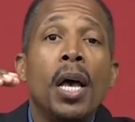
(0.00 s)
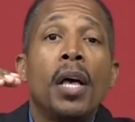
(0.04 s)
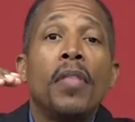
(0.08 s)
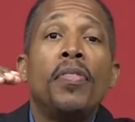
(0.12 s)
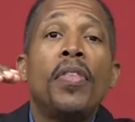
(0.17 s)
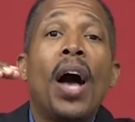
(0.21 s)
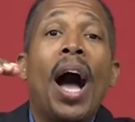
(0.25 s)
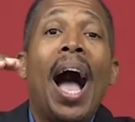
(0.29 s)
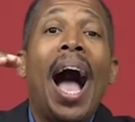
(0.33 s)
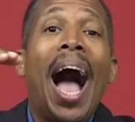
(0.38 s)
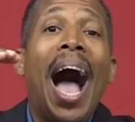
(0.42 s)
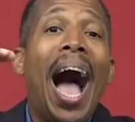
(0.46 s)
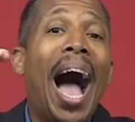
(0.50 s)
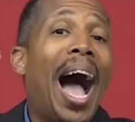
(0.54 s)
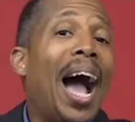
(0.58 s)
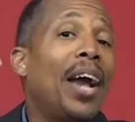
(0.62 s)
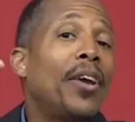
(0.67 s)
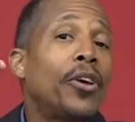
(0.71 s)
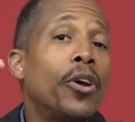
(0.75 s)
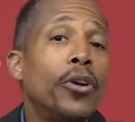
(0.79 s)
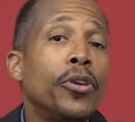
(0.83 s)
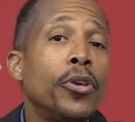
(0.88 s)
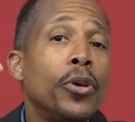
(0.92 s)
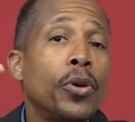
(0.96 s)
the
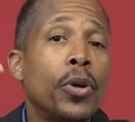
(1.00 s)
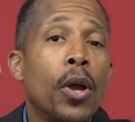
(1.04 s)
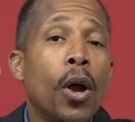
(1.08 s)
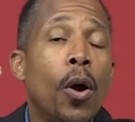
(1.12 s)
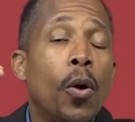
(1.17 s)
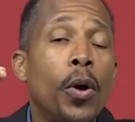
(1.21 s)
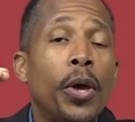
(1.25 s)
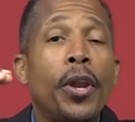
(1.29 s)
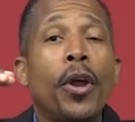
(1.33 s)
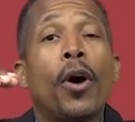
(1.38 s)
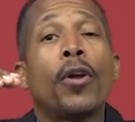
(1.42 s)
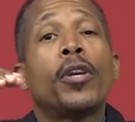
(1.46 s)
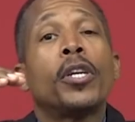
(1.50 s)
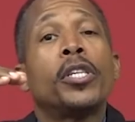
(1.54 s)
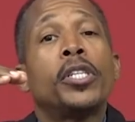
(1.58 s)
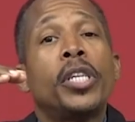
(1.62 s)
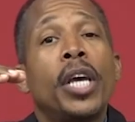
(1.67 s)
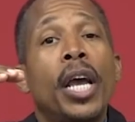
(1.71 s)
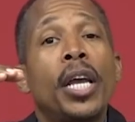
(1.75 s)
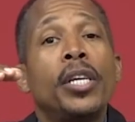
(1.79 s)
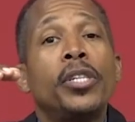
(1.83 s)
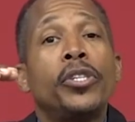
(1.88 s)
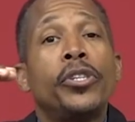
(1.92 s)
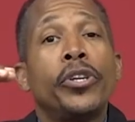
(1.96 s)
higher you go, it ought to
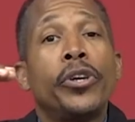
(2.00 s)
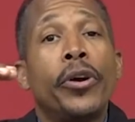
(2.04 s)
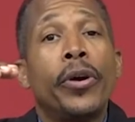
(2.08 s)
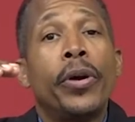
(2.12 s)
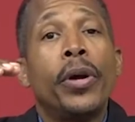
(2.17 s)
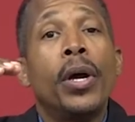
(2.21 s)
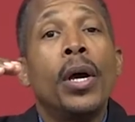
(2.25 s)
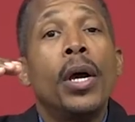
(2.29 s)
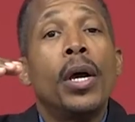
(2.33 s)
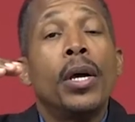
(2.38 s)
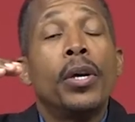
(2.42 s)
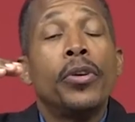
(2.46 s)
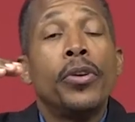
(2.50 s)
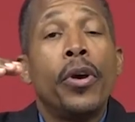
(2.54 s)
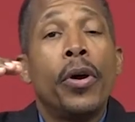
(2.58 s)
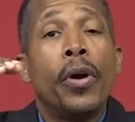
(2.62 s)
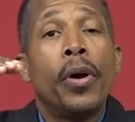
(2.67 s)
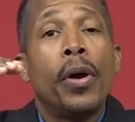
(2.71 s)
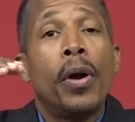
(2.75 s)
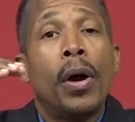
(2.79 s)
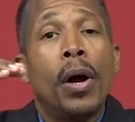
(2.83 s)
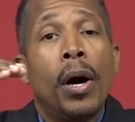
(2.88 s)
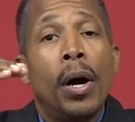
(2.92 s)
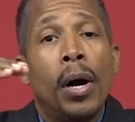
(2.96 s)
change your,
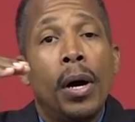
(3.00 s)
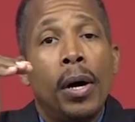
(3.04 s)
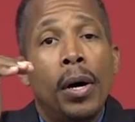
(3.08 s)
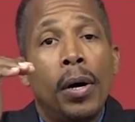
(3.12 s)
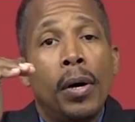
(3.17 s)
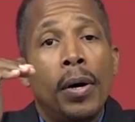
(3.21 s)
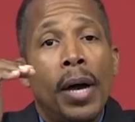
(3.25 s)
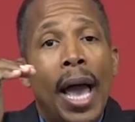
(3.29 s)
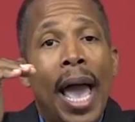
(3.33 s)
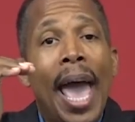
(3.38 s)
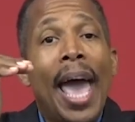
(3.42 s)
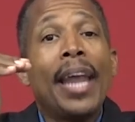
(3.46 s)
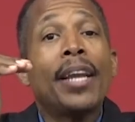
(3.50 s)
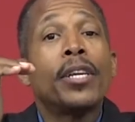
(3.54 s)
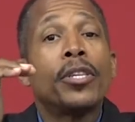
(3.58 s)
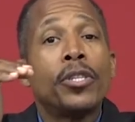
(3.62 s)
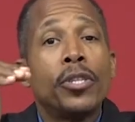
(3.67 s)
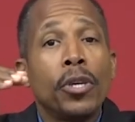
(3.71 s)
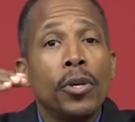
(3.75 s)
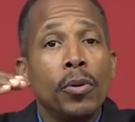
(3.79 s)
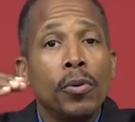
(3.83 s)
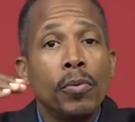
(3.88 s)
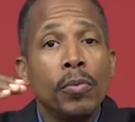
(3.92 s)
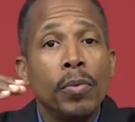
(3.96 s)
your uh,
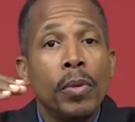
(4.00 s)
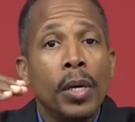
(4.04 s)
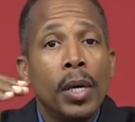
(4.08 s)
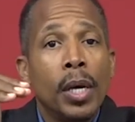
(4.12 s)
attitude.